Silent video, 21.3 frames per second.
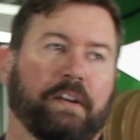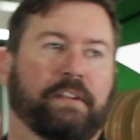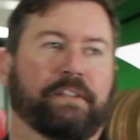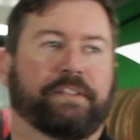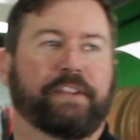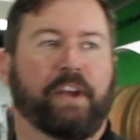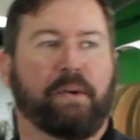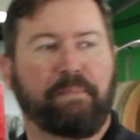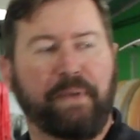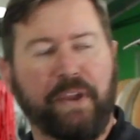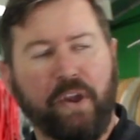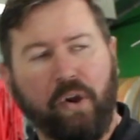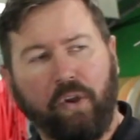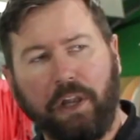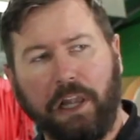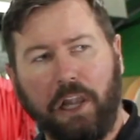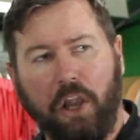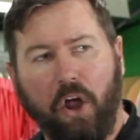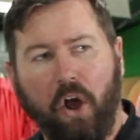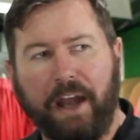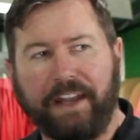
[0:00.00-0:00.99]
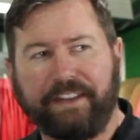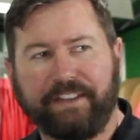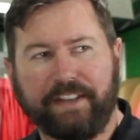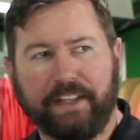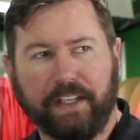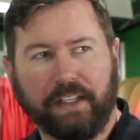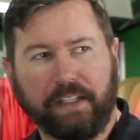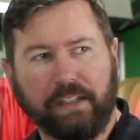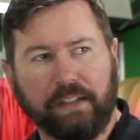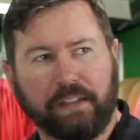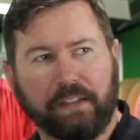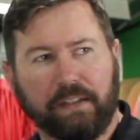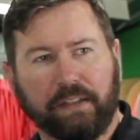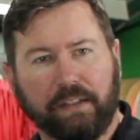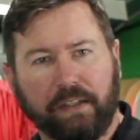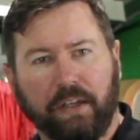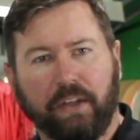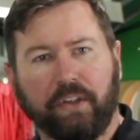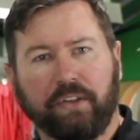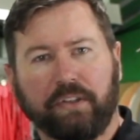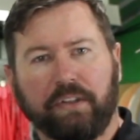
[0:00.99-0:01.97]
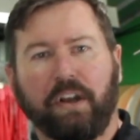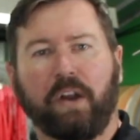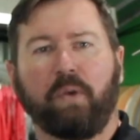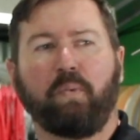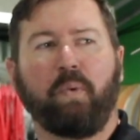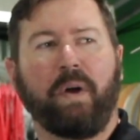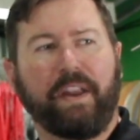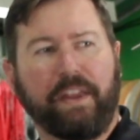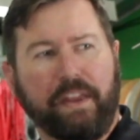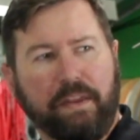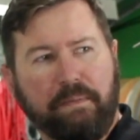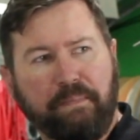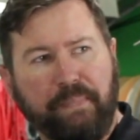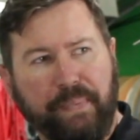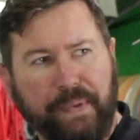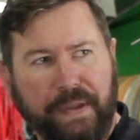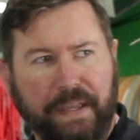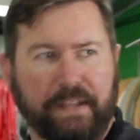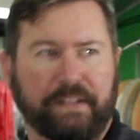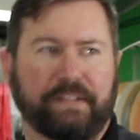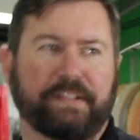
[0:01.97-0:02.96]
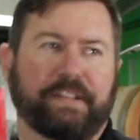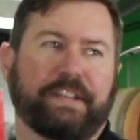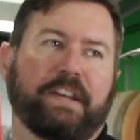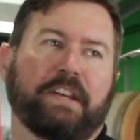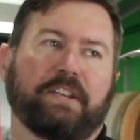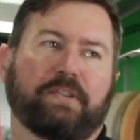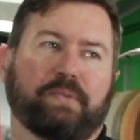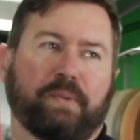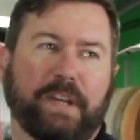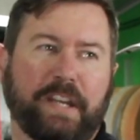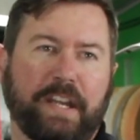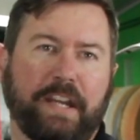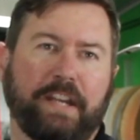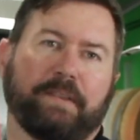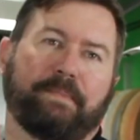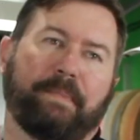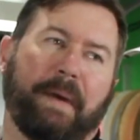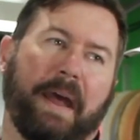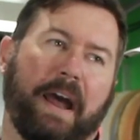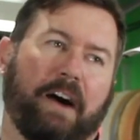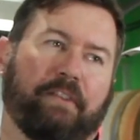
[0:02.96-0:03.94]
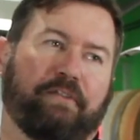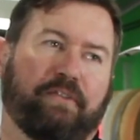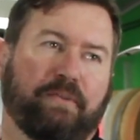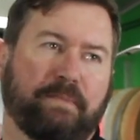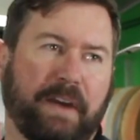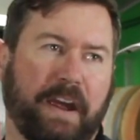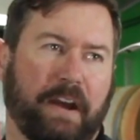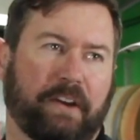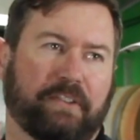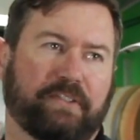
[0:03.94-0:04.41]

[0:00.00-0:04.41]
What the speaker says: So beyond lighting, you know, one of the biggest things we need to power from our